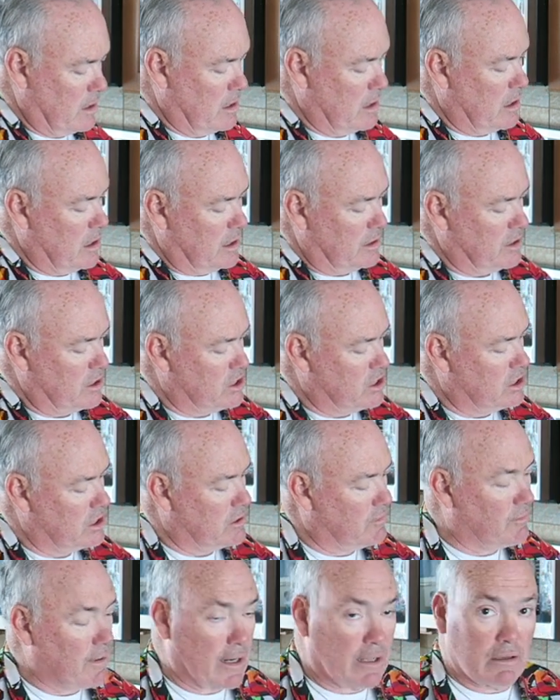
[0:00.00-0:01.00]
uh, this is
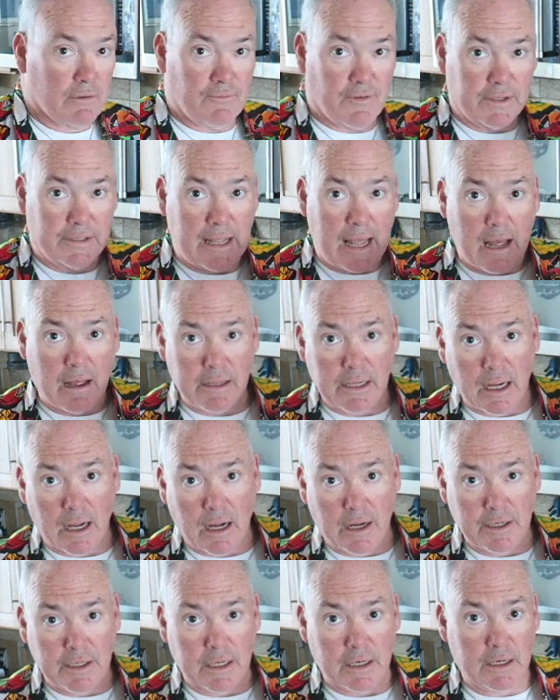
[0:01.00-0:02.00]
a regular Vidalia
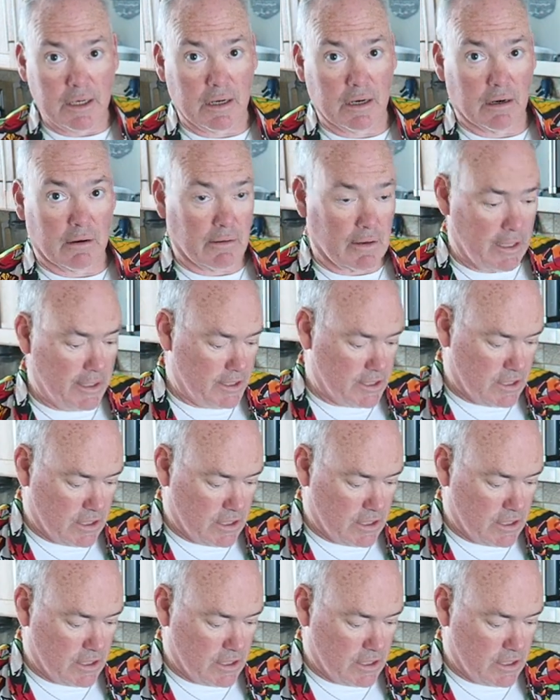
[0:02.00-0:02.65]
onion here, right?